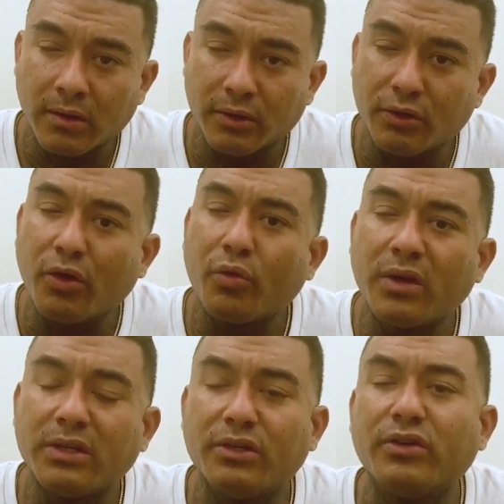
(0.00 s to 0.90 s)
You know
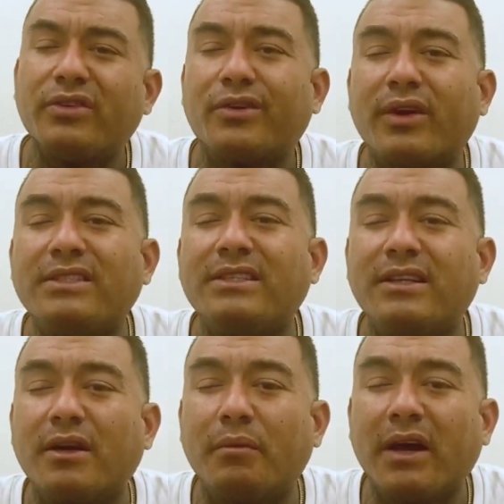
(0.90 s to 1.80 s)
what? You know the crazy
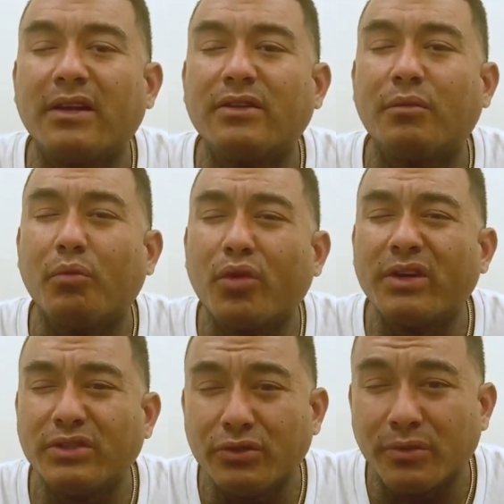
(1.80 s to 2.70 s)
thing about it. The more
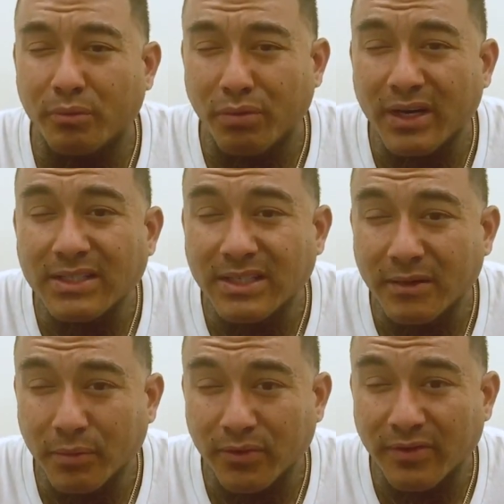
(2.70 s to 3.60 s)
that you embrace the
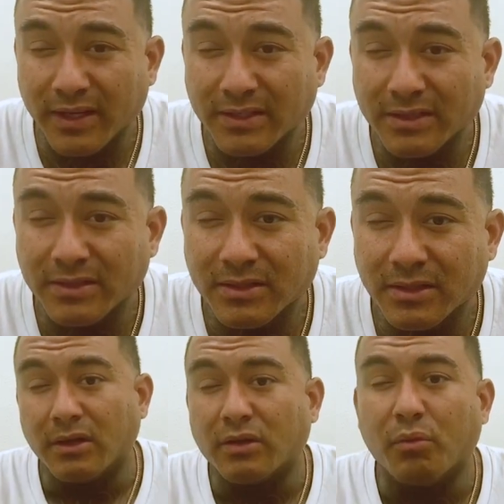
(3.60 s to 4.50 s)
imperfections,
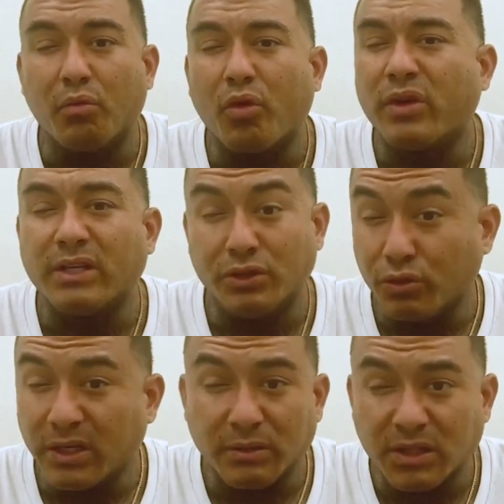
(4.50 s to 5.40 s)
the more that you
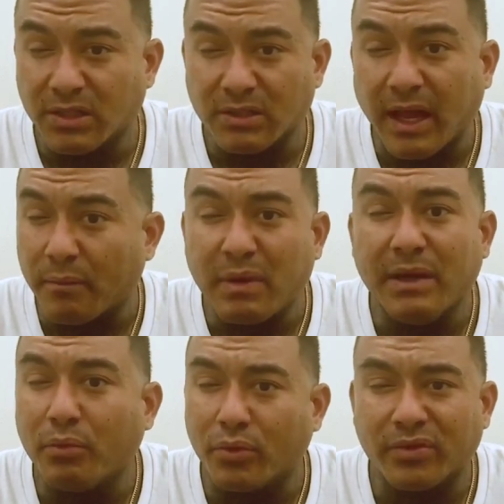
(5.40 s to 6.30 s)
can just like
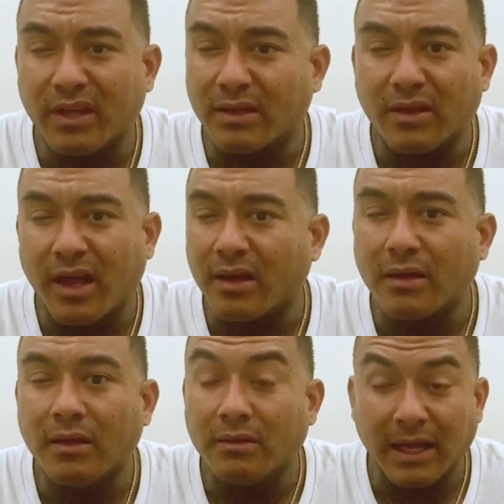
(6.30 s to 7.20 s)
people think like
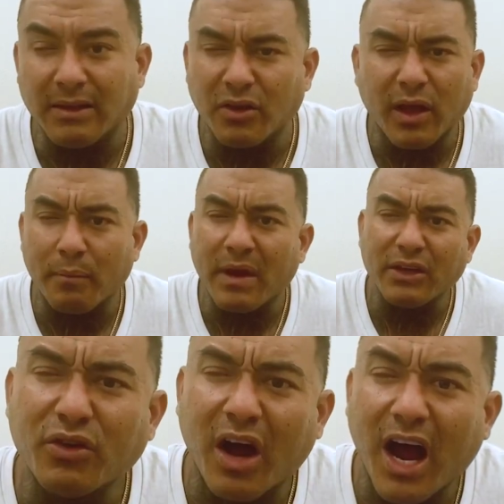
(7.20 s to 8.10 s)
they they're like, man,
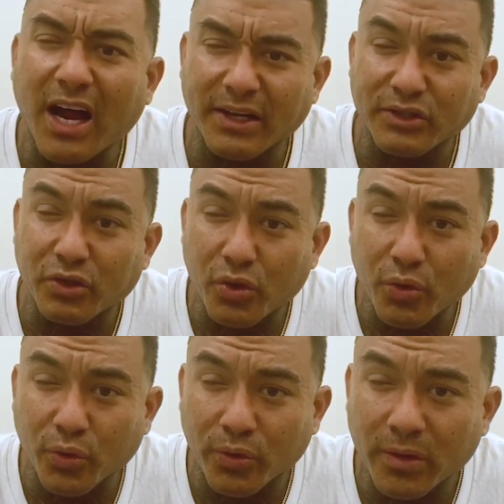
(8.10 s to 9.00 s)
your eye is
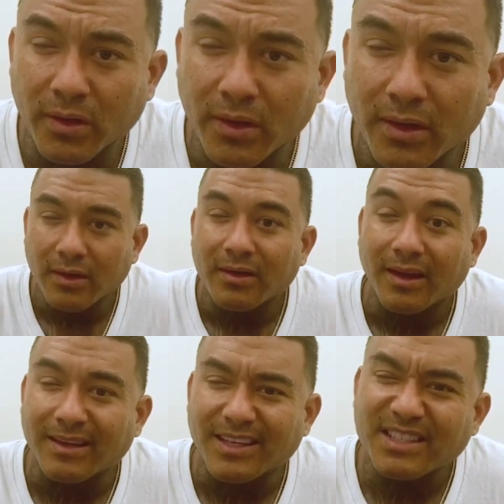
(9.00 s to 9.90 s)
cool.
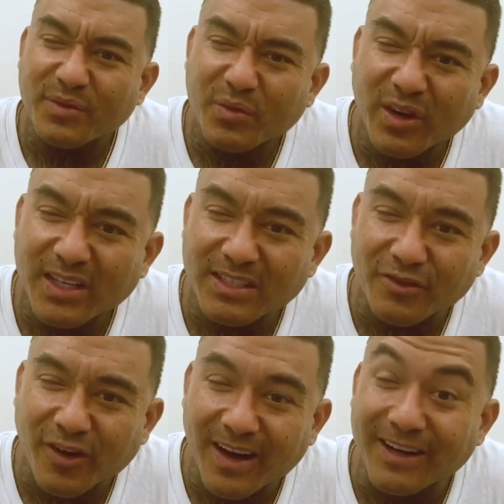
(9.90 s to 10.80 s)
Like that's something crazy,
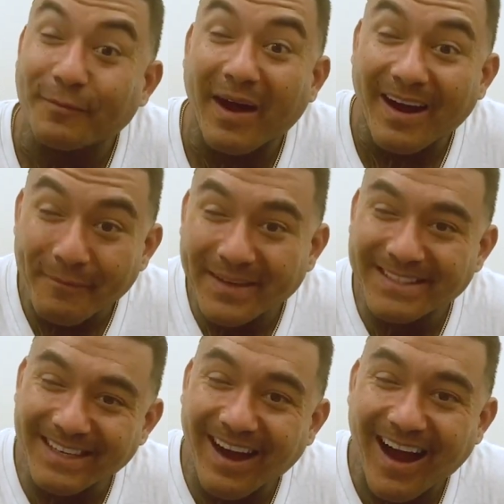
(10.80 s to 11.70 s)
right? My
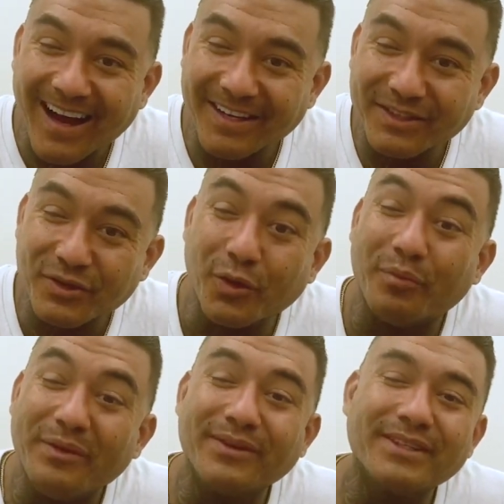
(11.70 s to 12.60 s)
missing eye is cool.
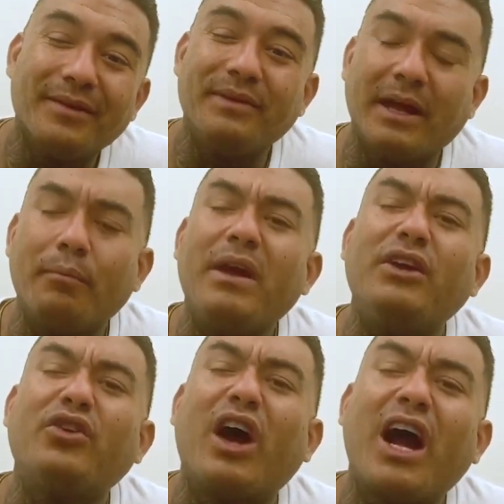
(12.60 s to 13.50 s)
People tell me that, man,
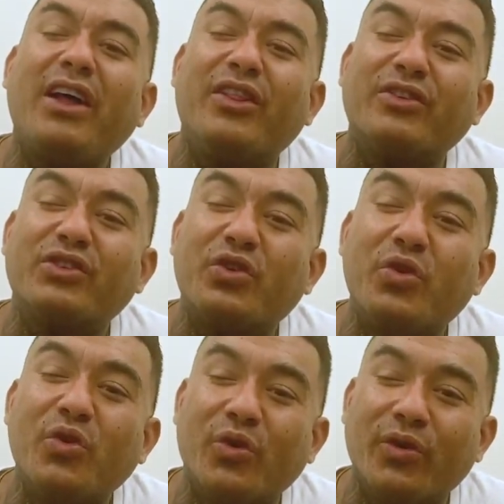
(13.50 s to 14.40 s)
your eye looks
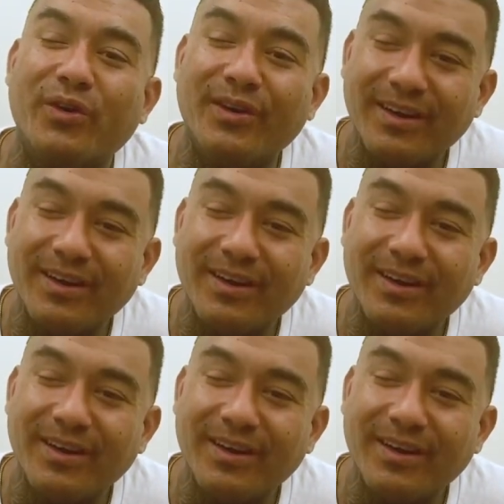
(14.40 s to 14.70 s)
cool.